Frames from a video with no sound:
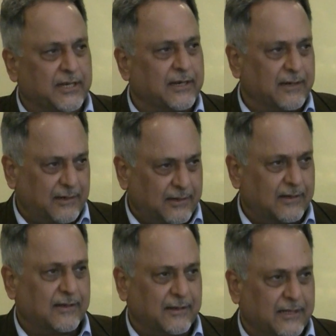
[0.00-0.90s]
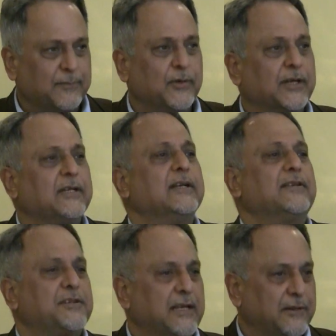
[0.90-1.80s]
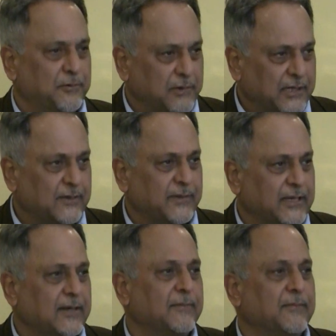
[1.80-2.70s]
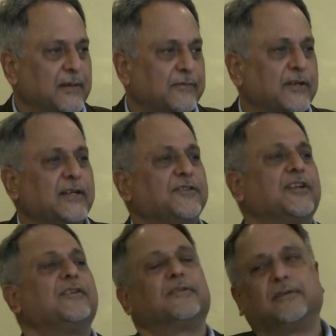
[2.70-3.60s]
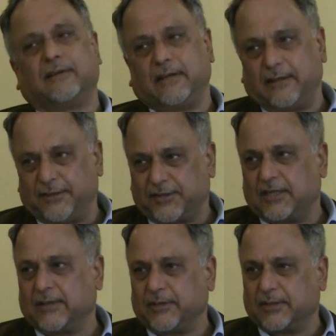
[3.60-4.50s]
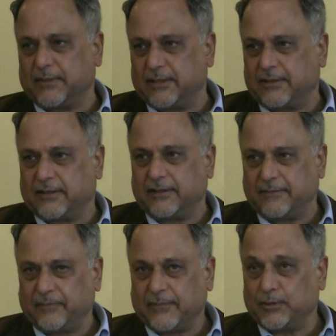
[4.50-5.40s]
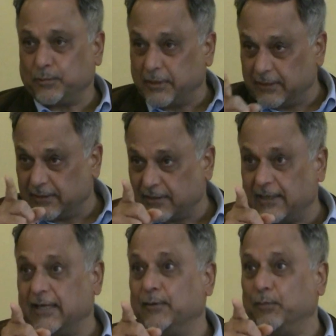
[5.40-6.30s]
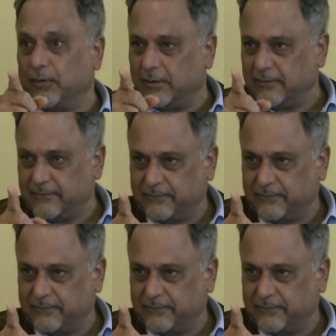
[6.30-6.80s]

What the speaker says: Sen, then Brigadier Sen, who later became Lieutenant General and Eastern Army Commander during the China War.